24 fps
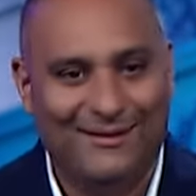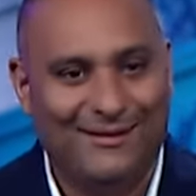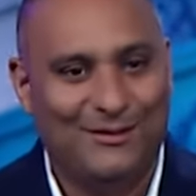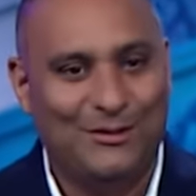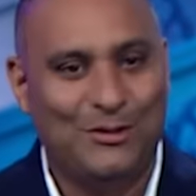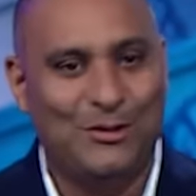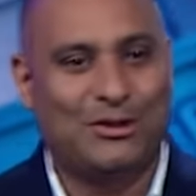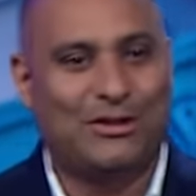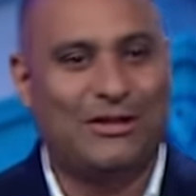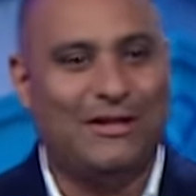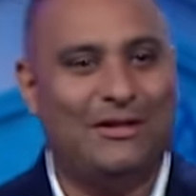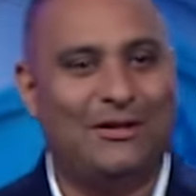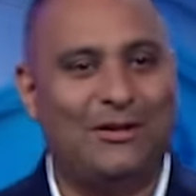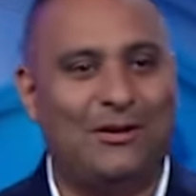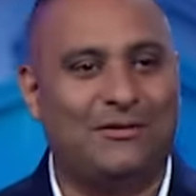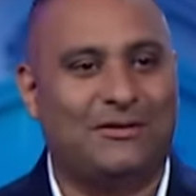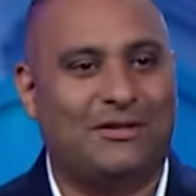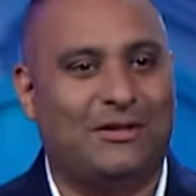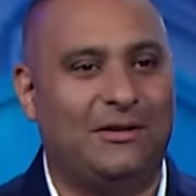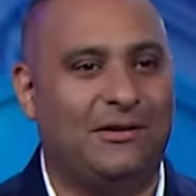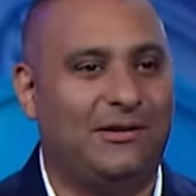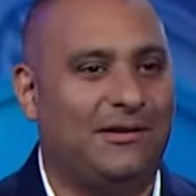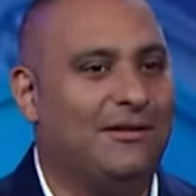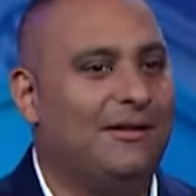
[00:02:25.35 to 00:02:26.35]
You're sitting, all of a
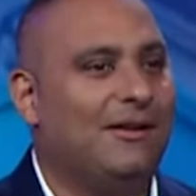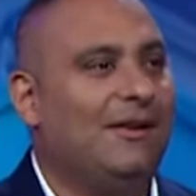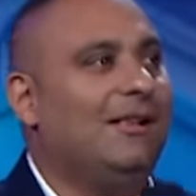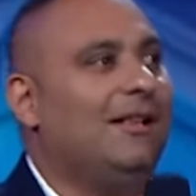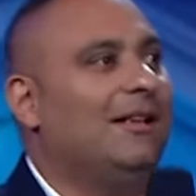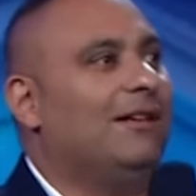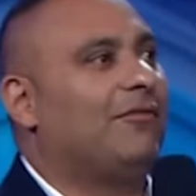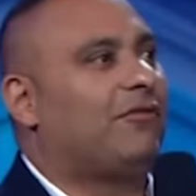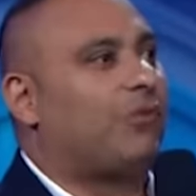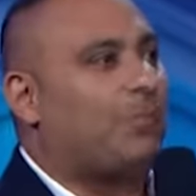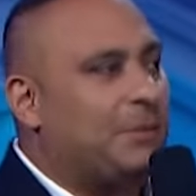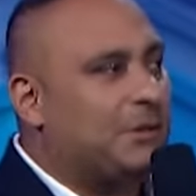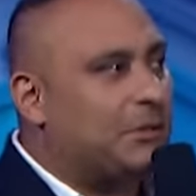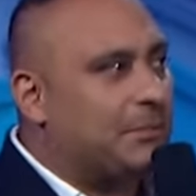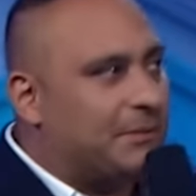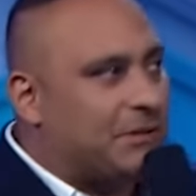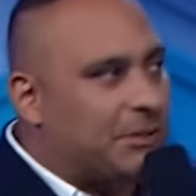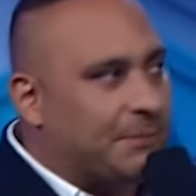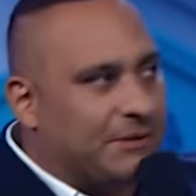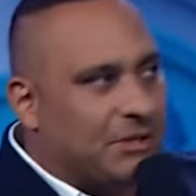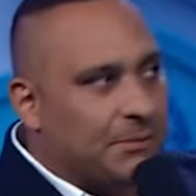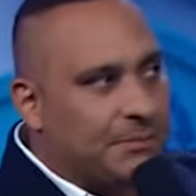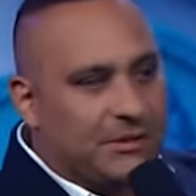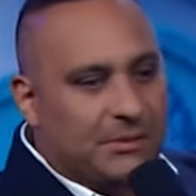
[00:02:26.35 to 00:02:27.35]
sudden you
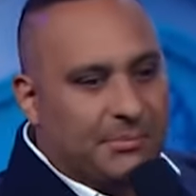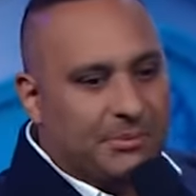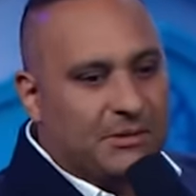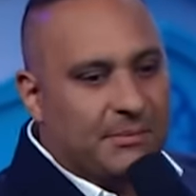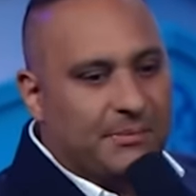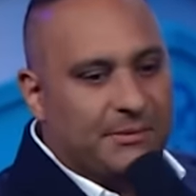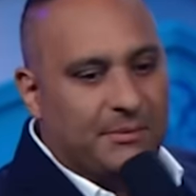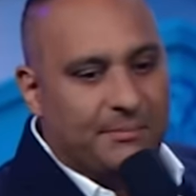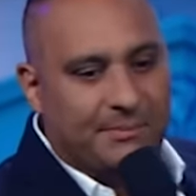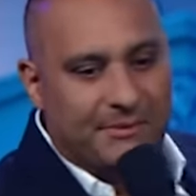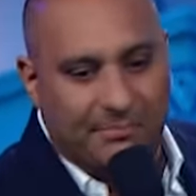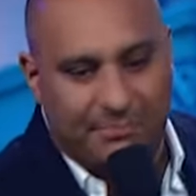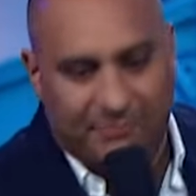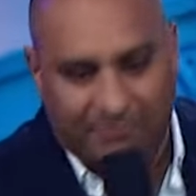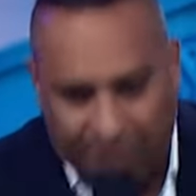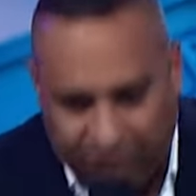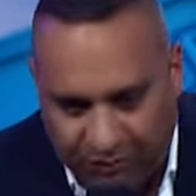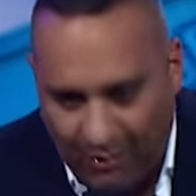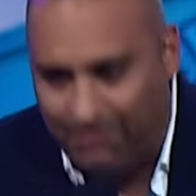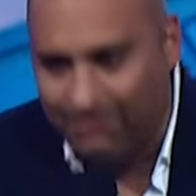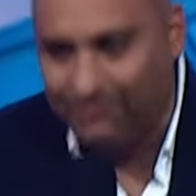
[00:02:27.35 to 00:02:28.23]
hear...